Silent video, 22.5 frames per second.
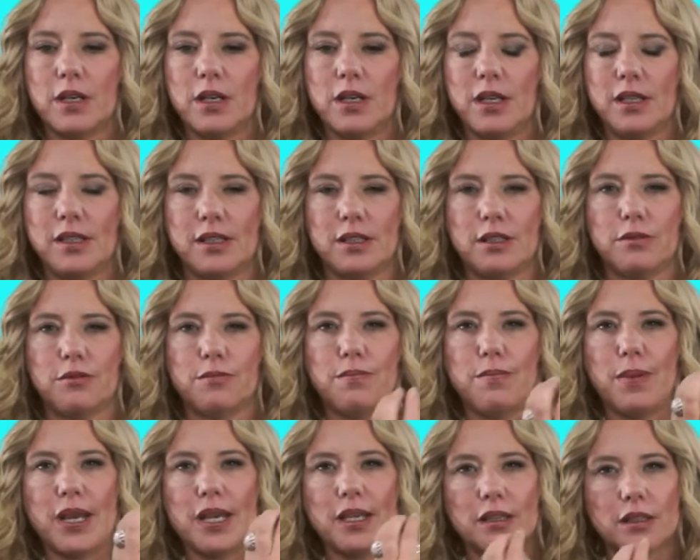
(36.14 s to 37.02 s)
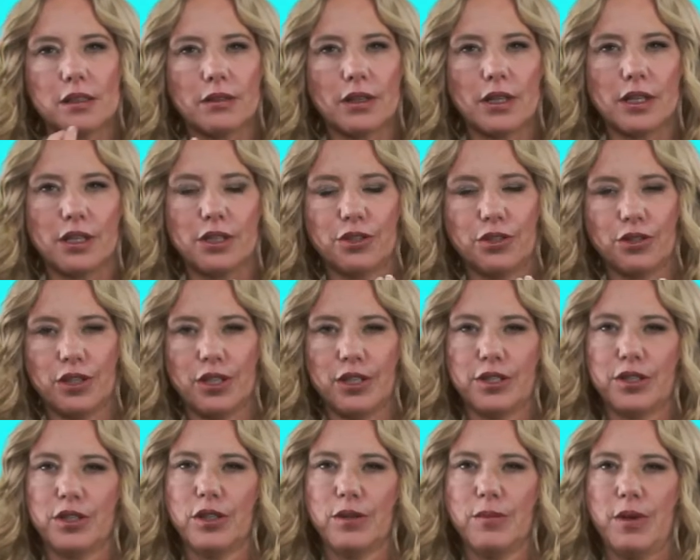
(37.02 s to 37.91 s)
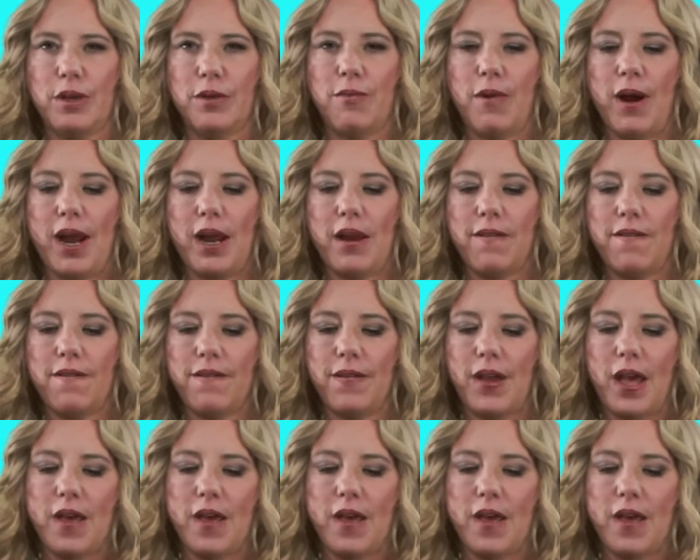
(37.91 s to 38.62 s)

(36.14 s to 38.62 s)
It's based around a traditional midwife,